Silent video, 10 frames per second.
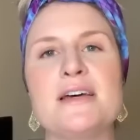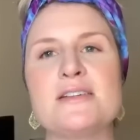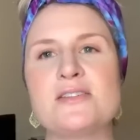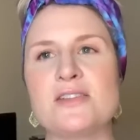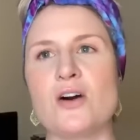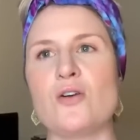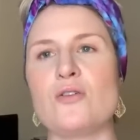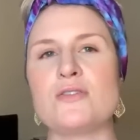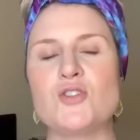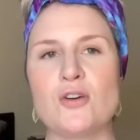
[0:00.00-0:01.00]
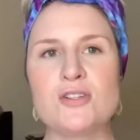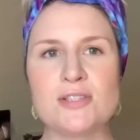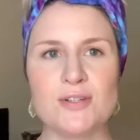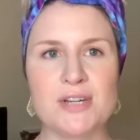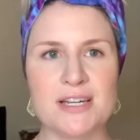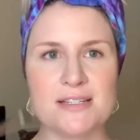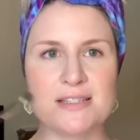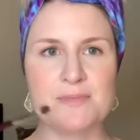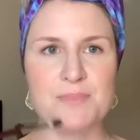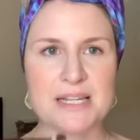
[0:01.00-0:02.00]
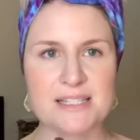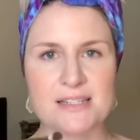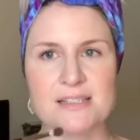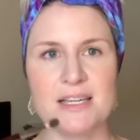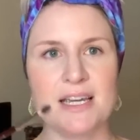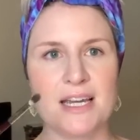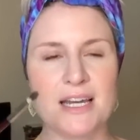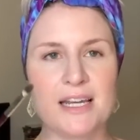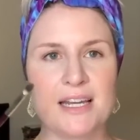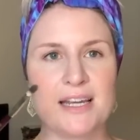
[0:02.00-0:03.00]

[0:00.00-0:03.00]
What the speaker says: So George Lucas basically